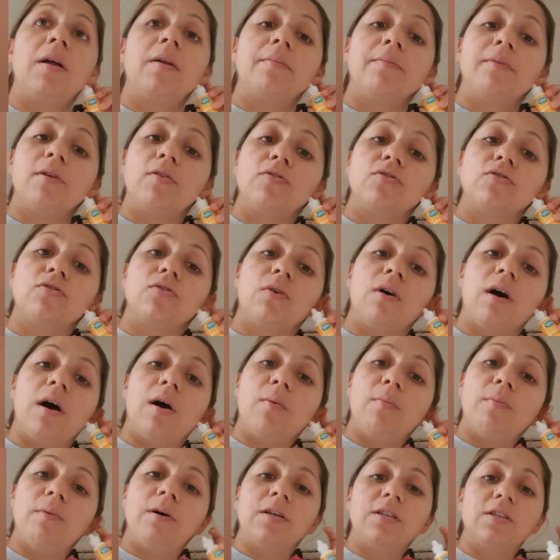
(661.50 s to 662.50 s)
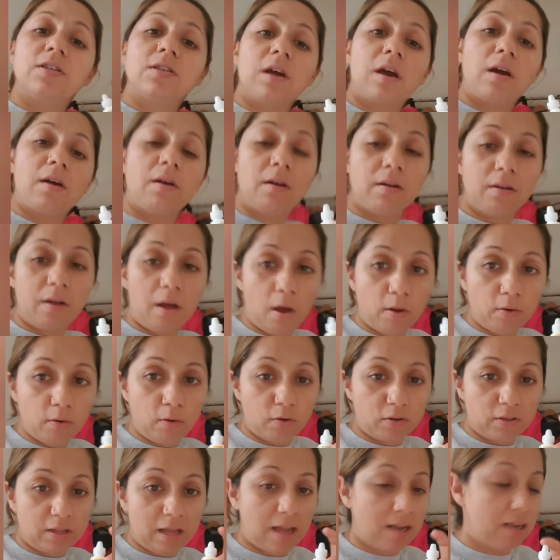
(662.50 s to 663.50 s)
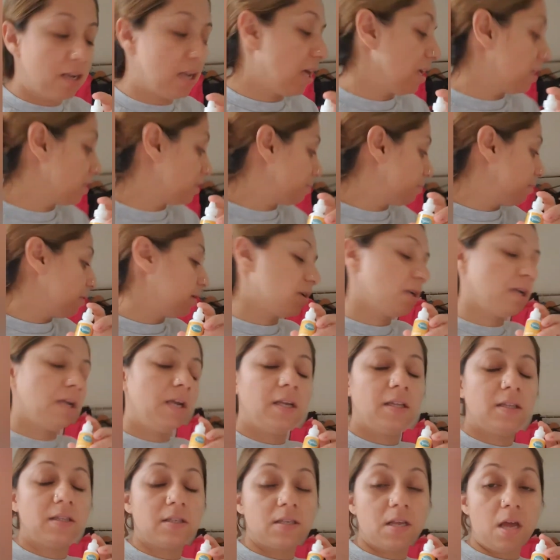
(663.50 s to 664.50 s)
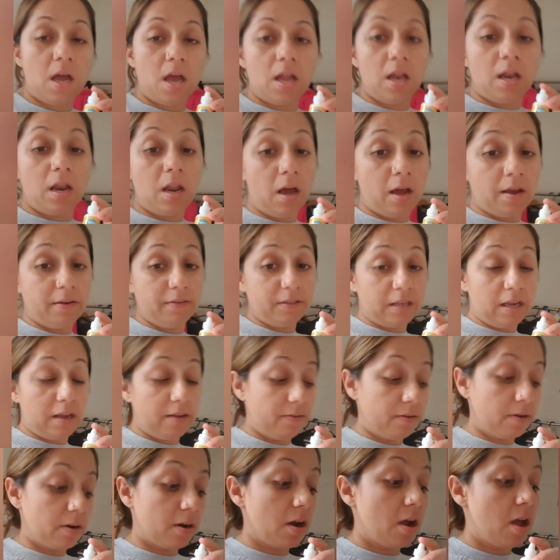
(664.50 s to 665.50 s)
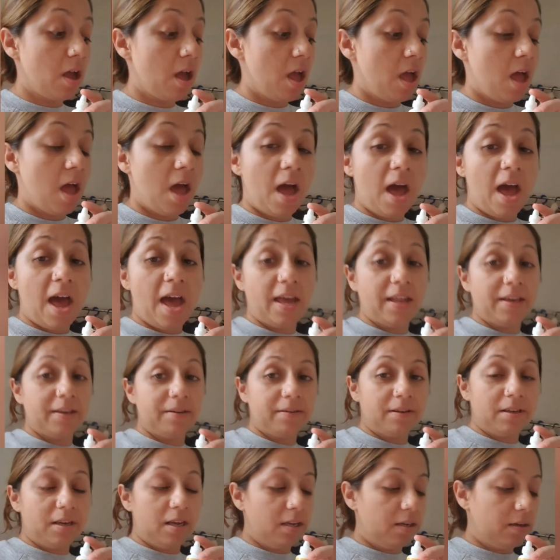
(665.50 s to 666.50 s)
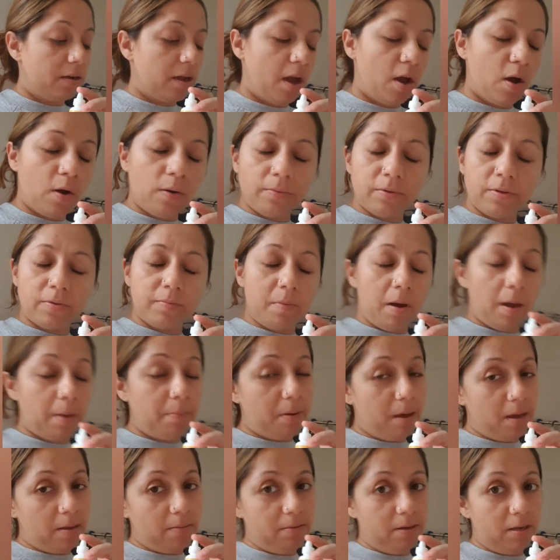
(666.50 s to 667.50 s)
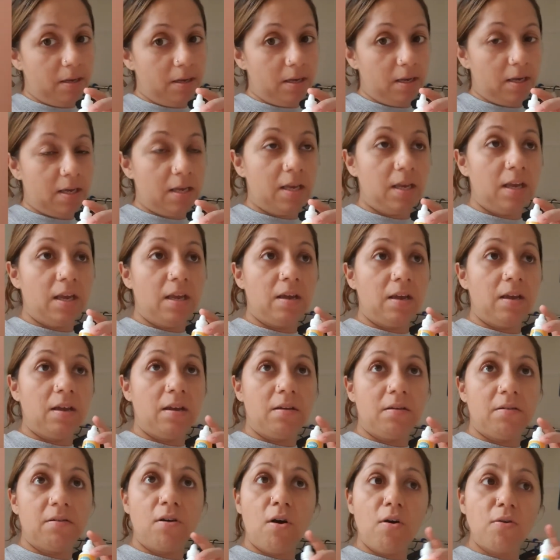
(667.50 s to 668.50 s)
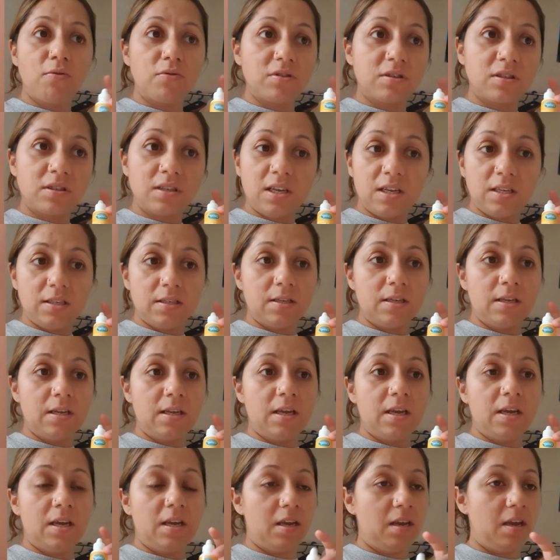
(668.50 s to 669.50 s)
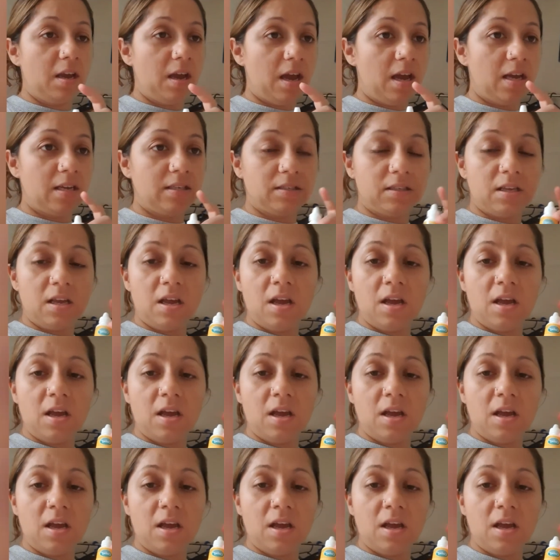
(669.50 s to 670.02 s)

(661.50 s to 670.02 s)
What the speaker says: not sure how long that lasts, but it's a lifesaver and it helps my baby. He goes easily, he has,